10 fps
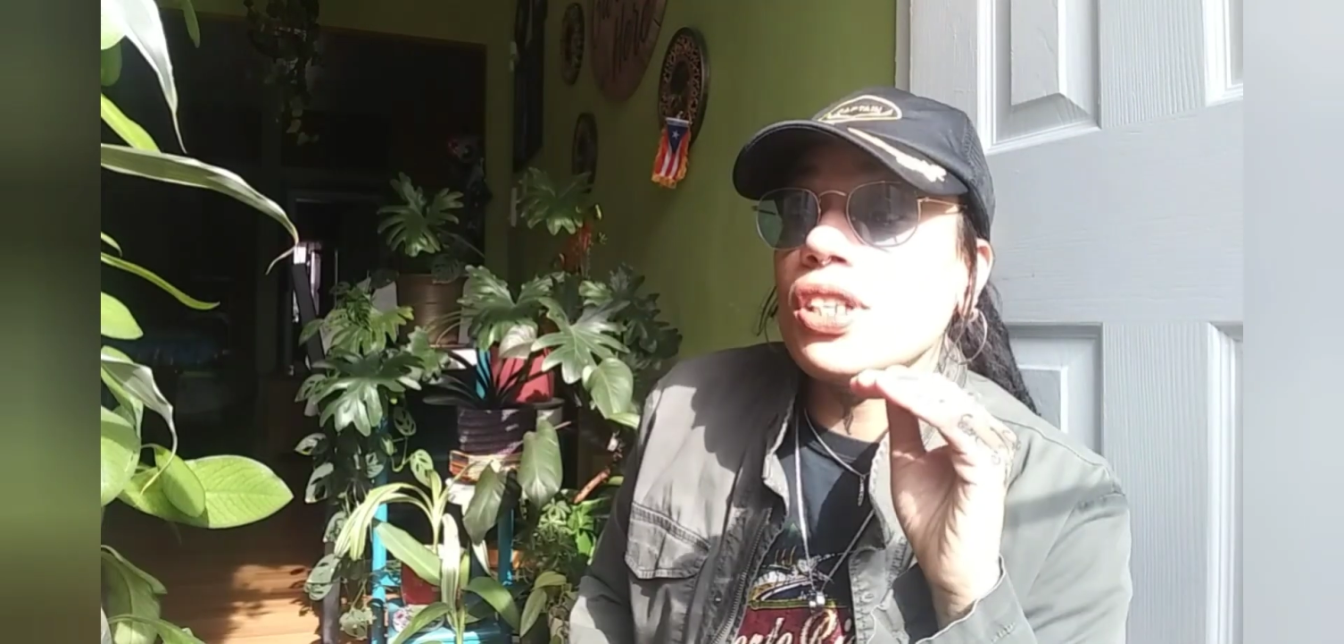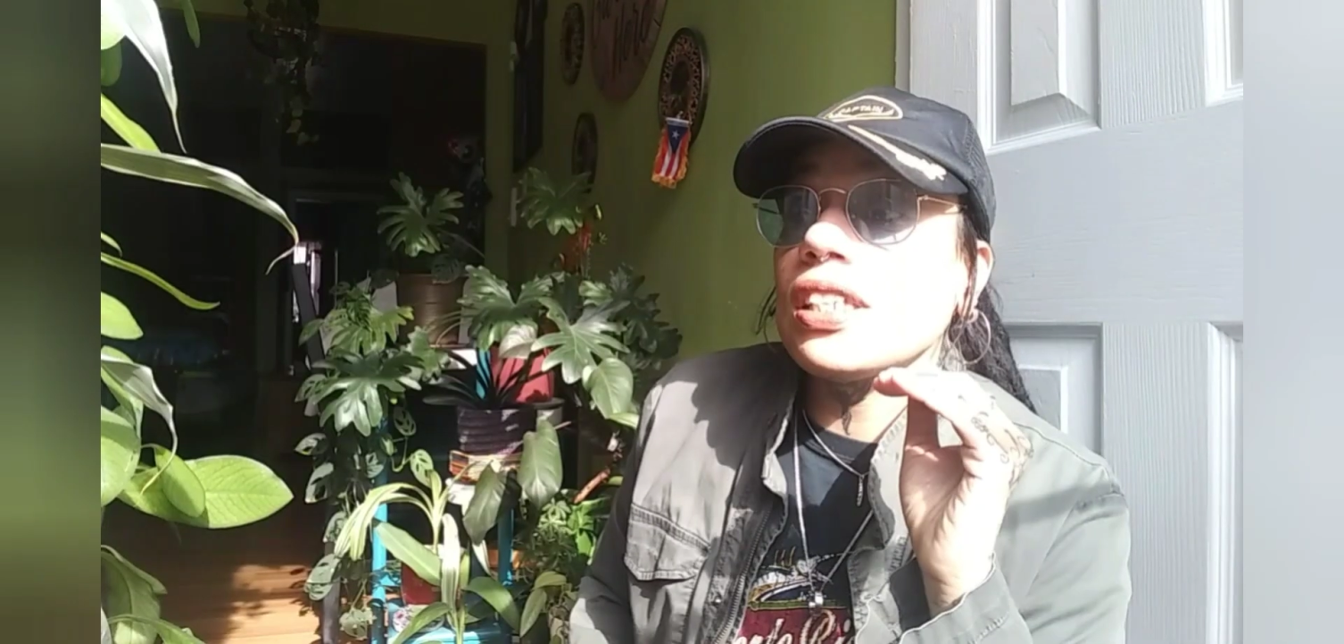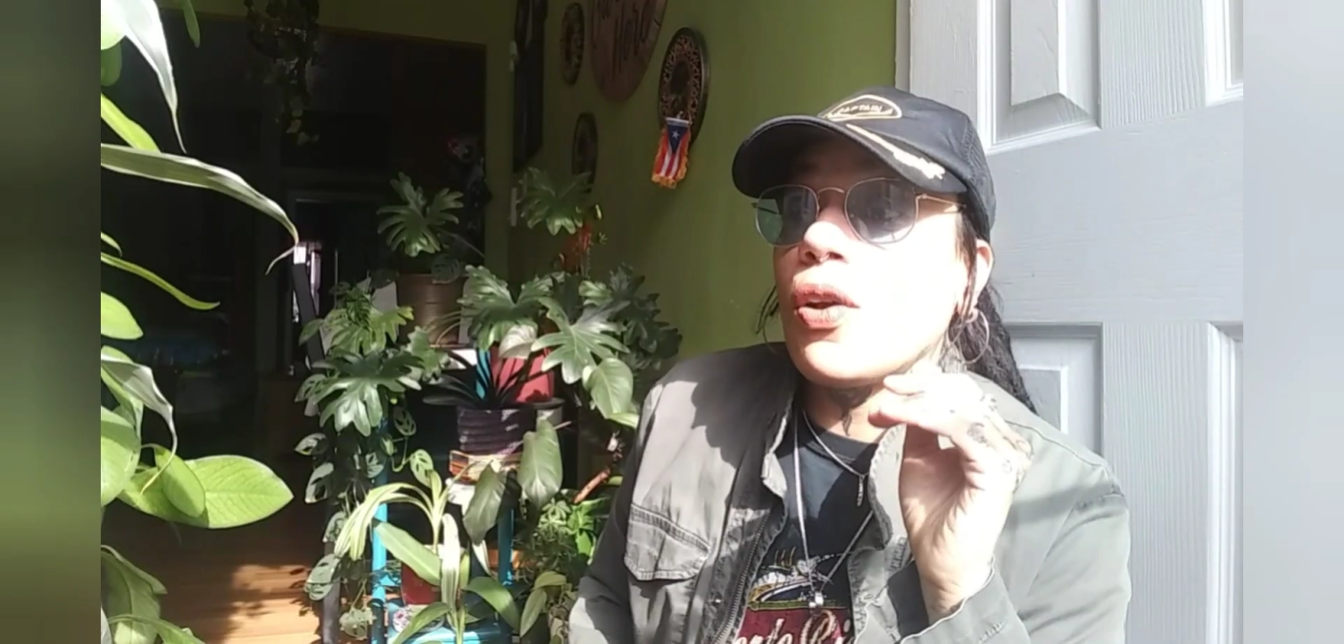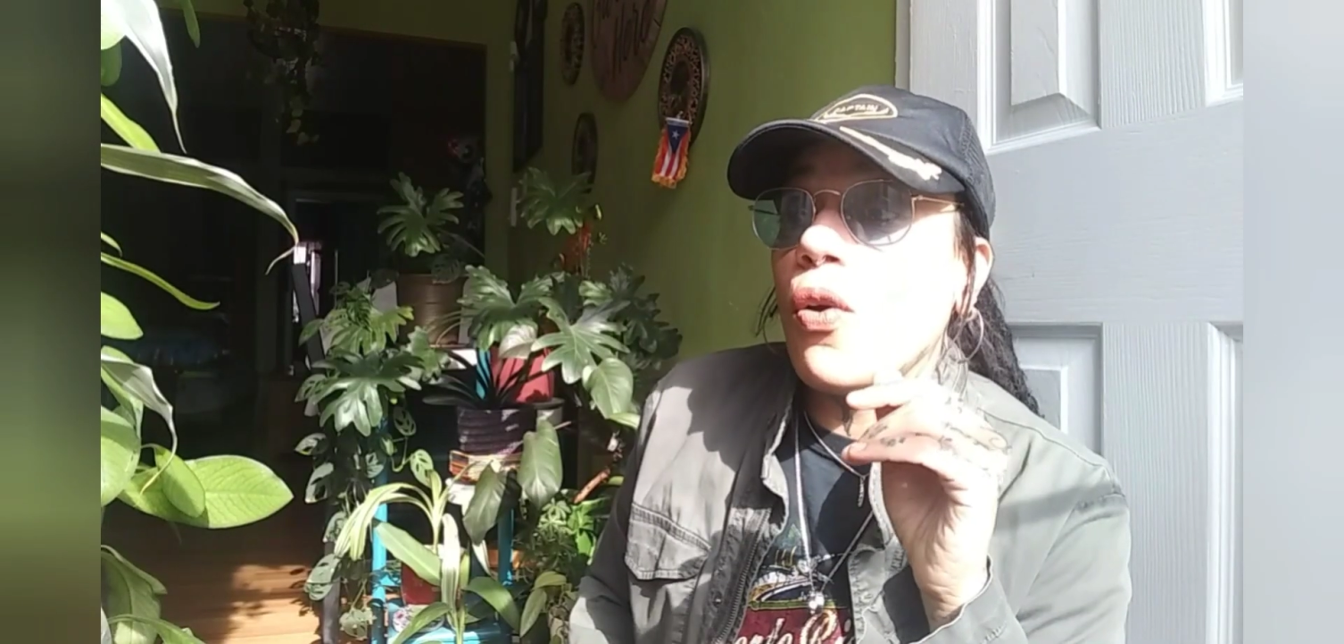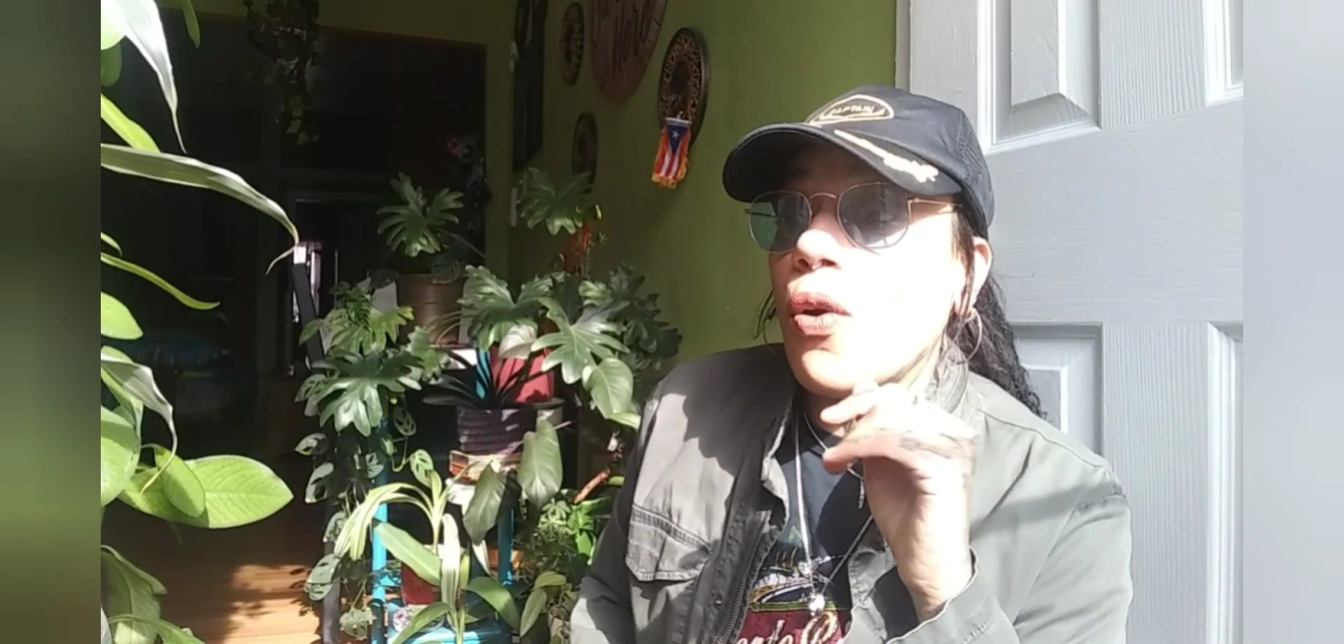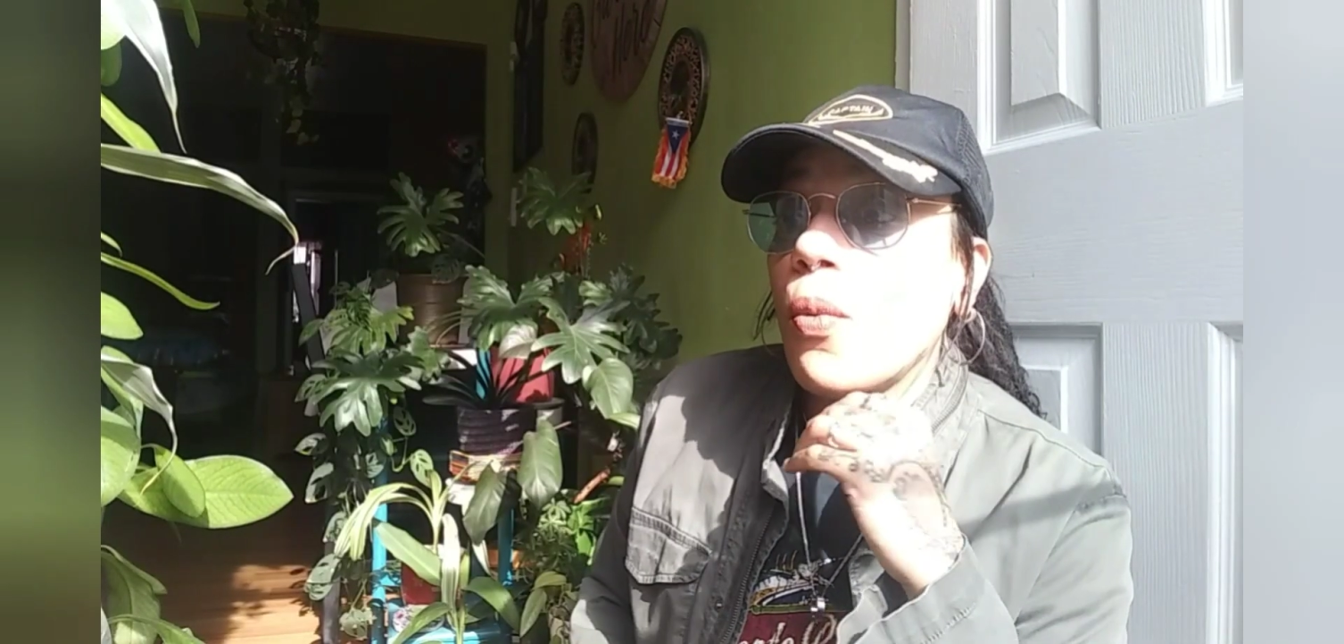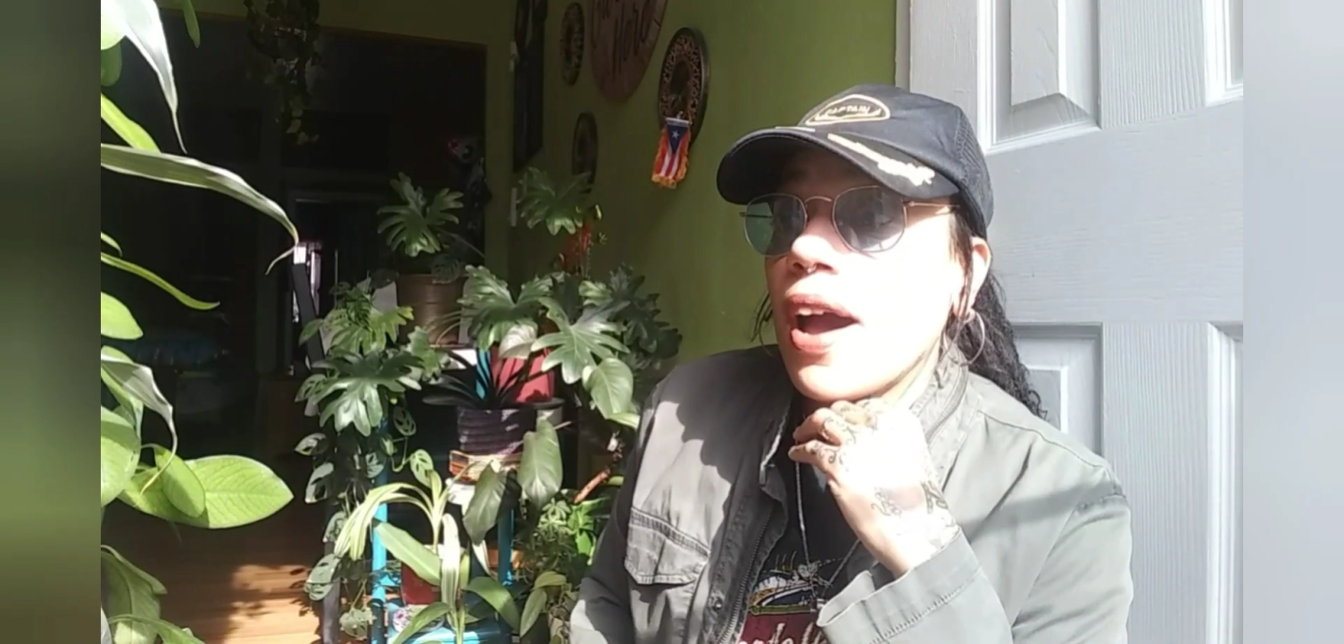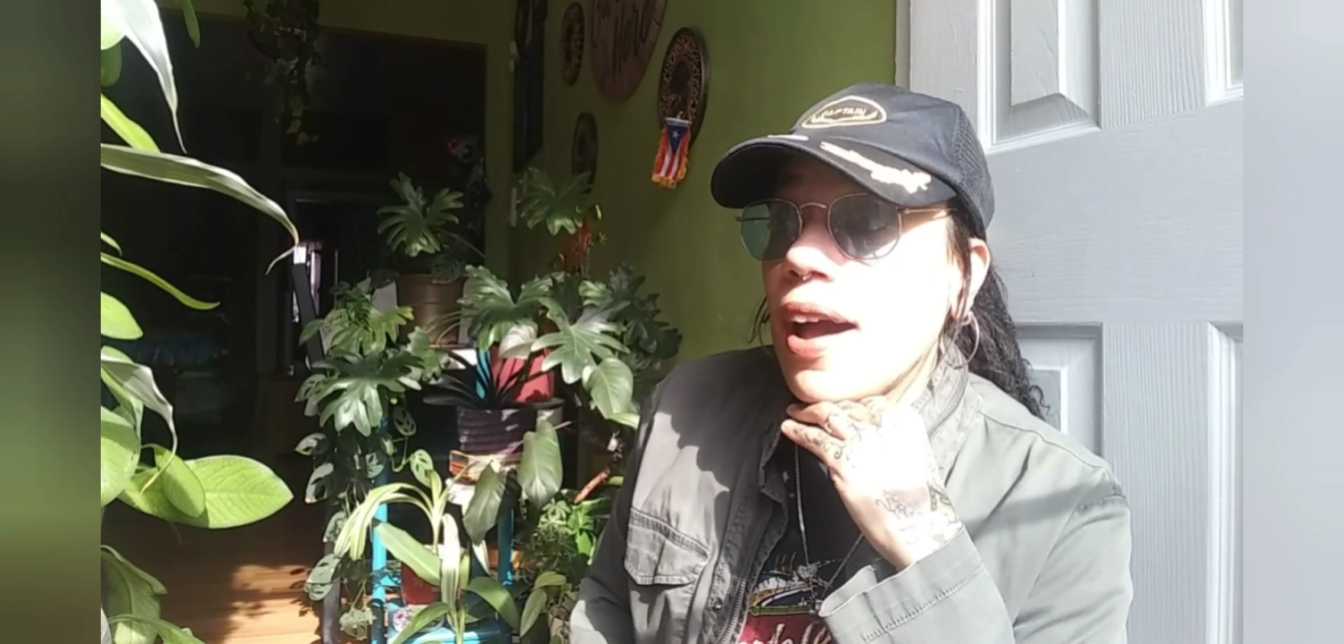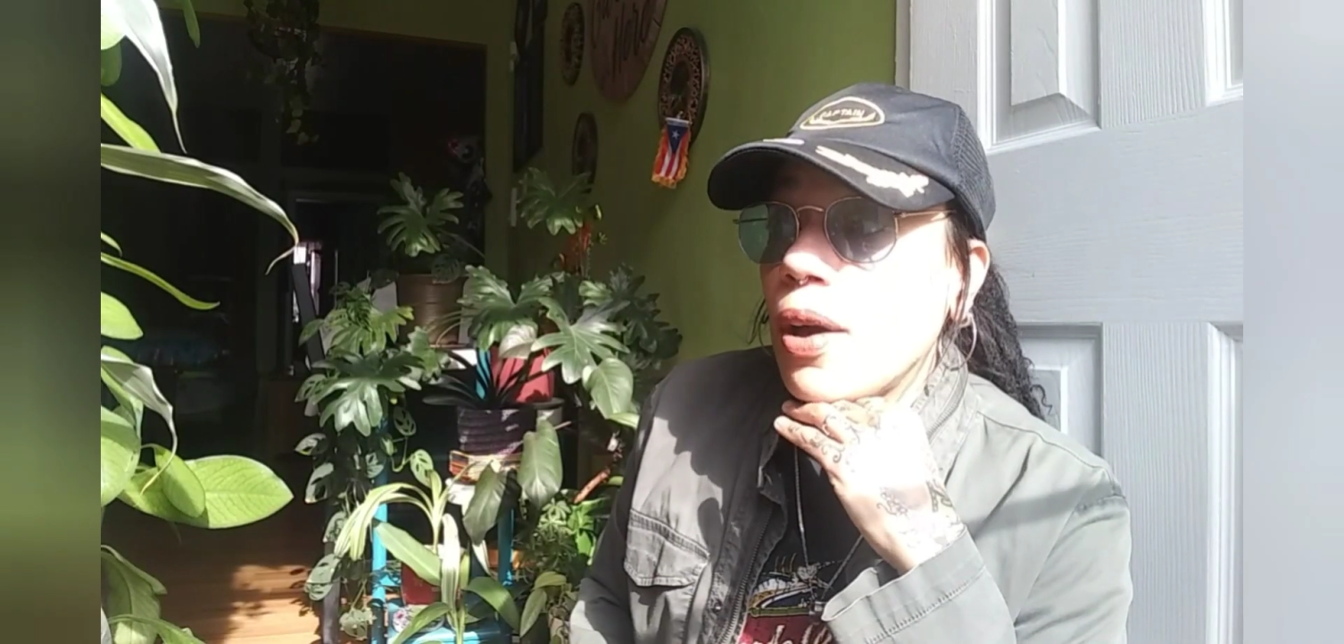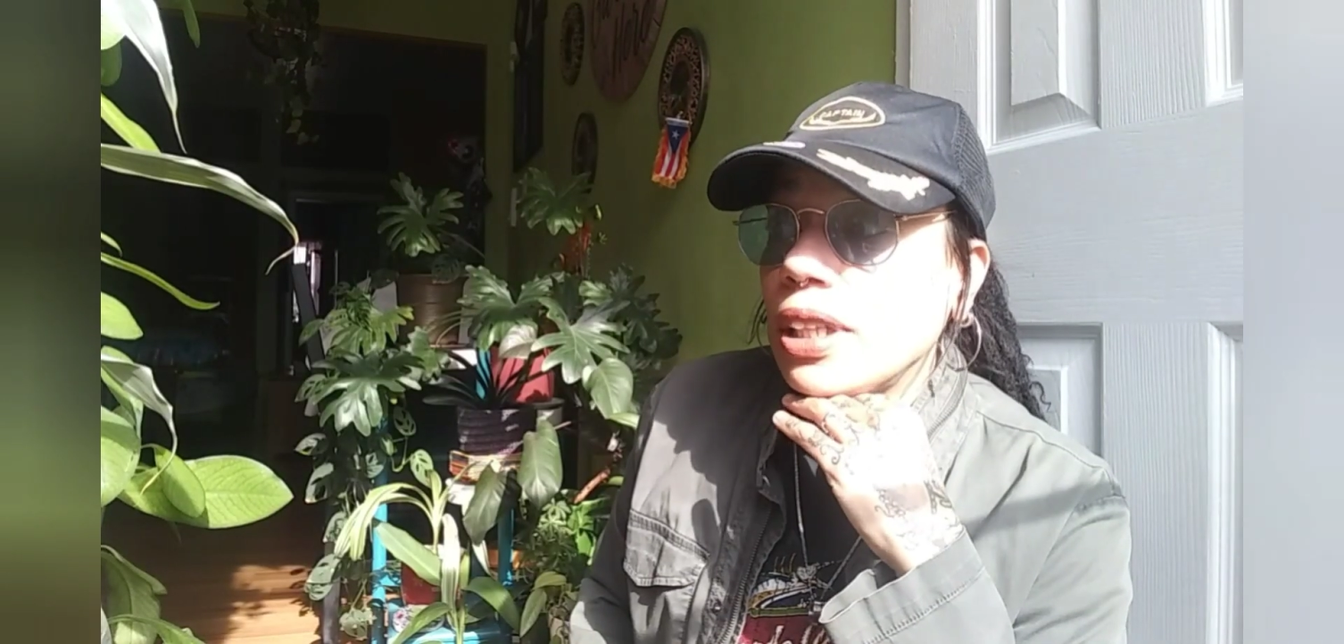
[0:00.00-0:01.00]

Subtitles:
just like, oh wow,